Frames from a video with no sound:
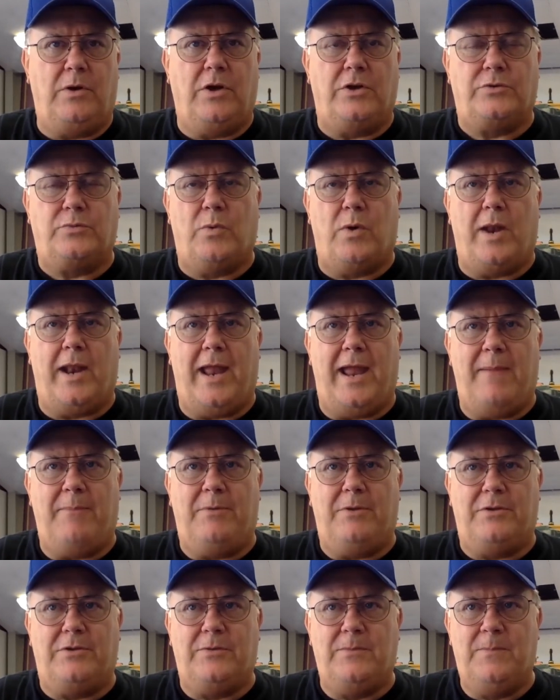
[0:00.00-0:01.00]
Because what
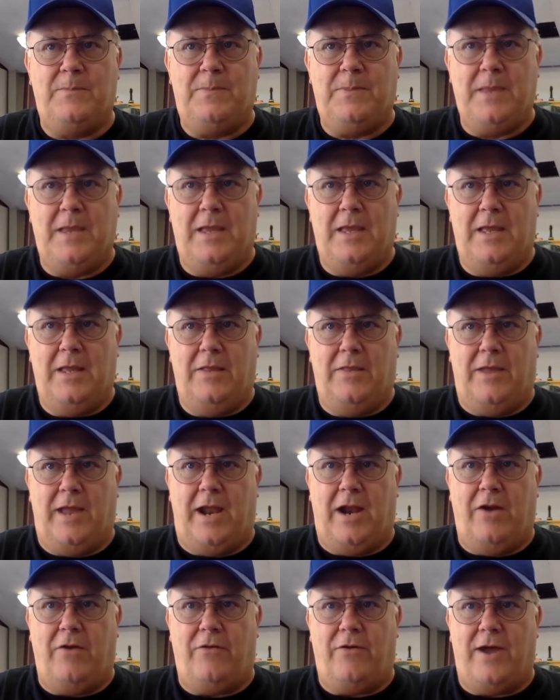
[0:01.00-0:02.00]
happens, the
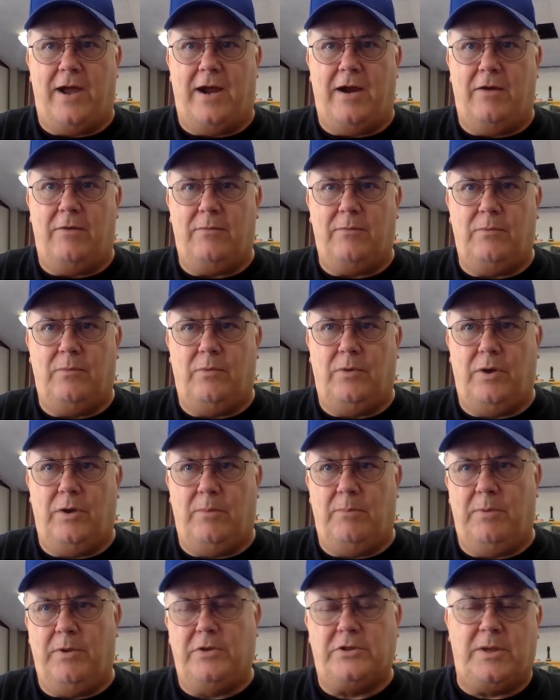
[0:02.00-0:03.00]
air dryer
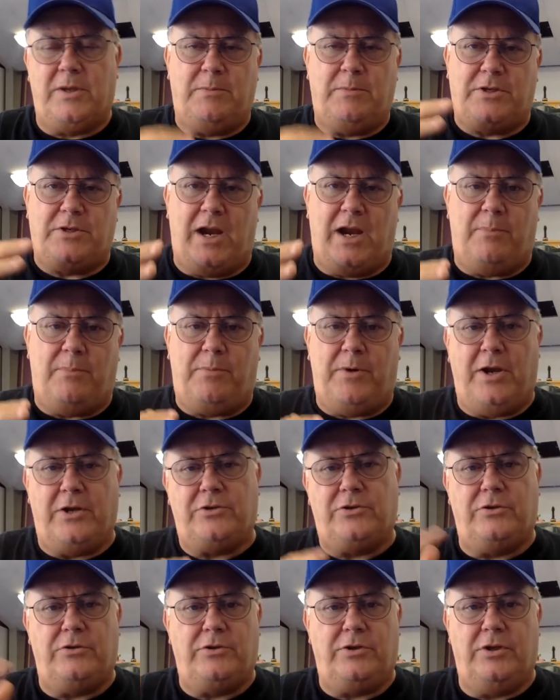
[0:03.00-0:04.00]
builds up its air
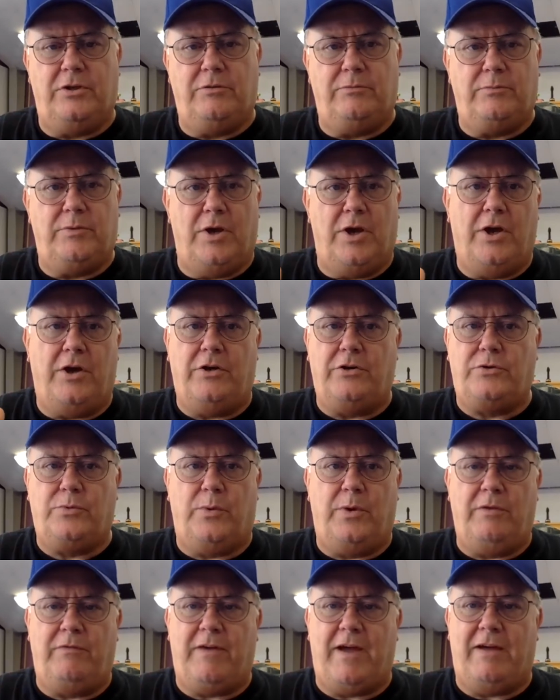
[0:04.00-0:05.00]
pressure to
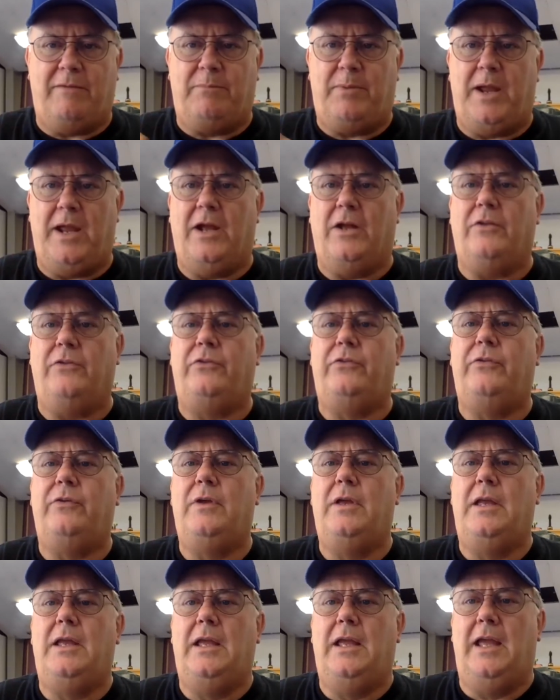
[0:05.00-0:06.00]
125
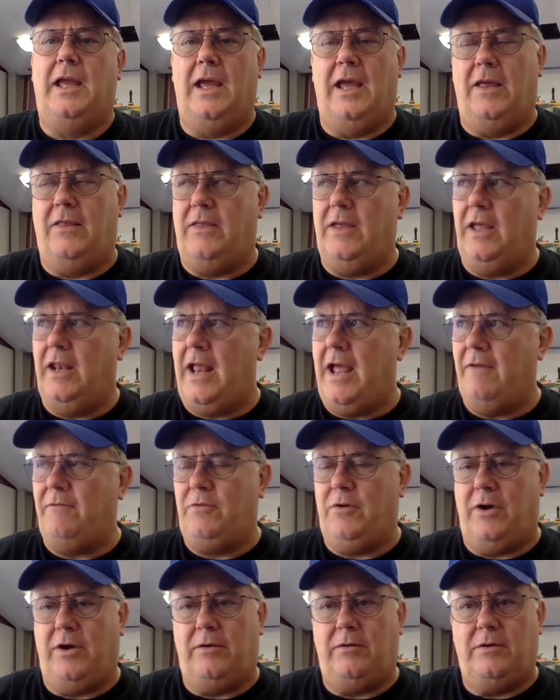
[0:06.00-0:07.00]
pounds, and then
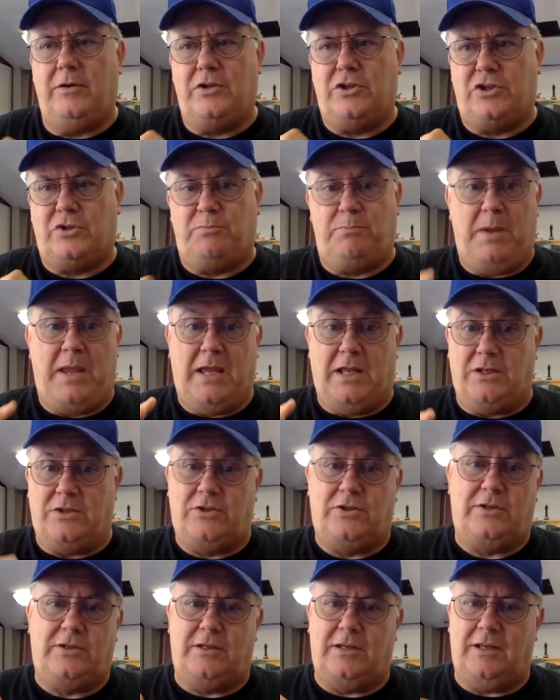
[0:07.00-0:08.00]
after it
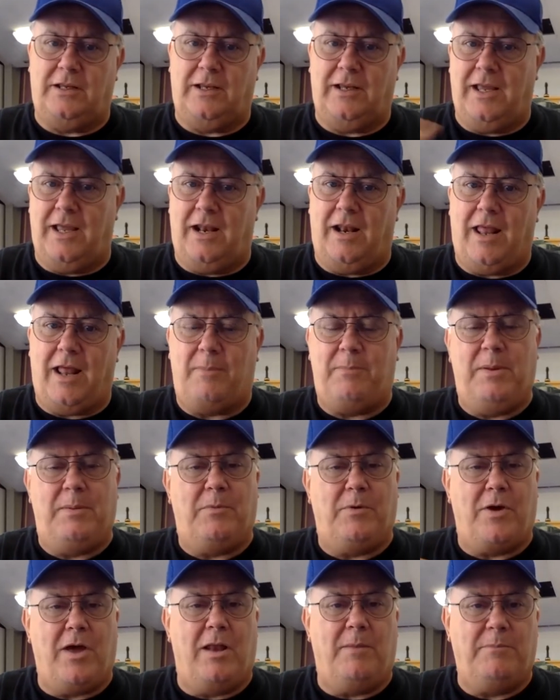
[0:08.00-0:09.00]
spits, and a lot of
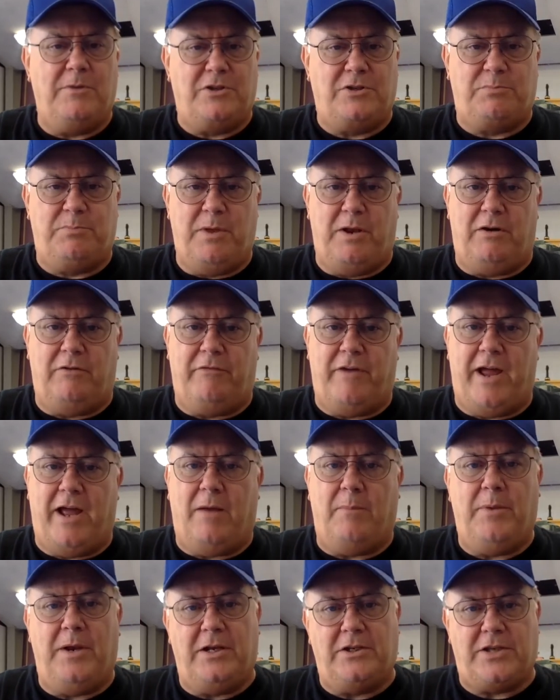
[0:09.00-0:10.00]
people call them the spitter
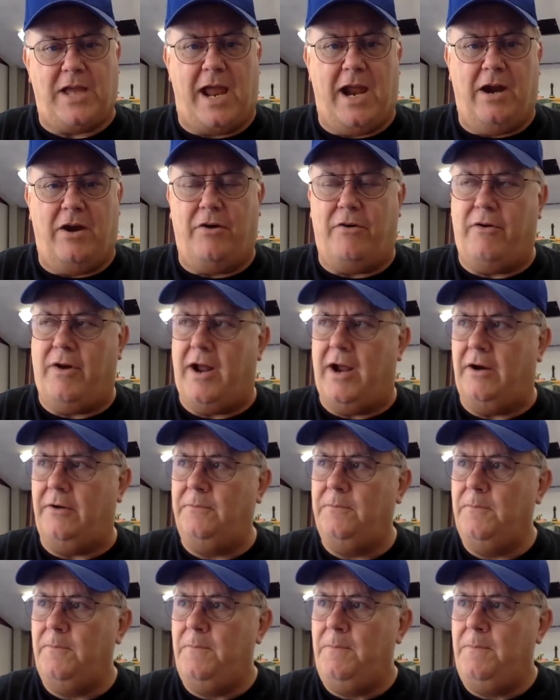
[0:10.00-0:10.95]
valve, but it's an air dryer.